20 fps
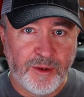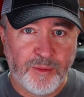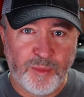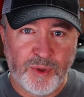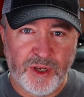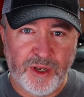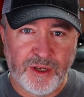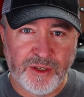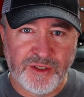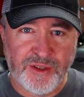
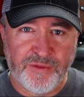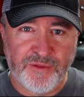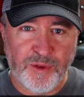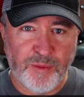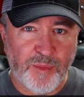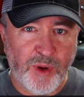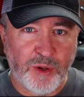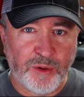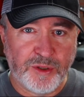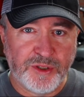because if the
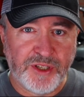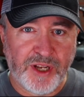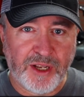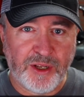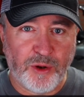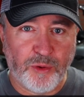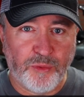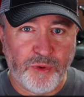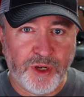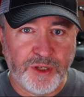
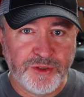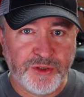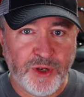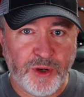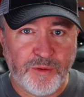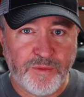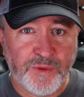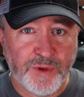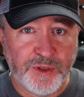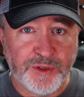motorcycle runs
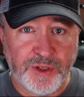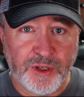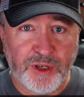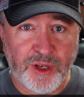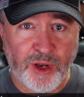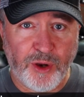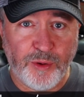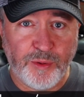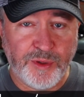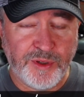over it, the
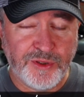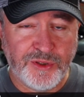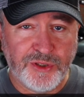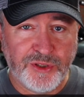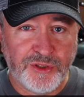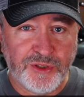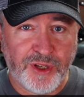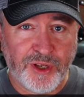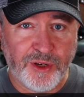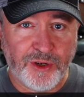cone is
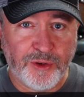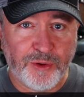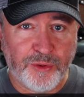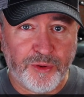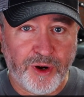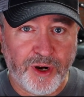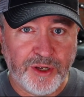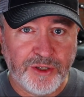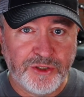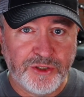just going to
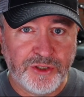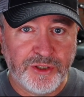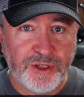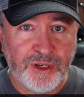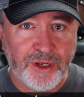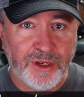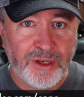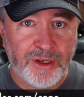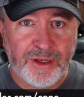crush,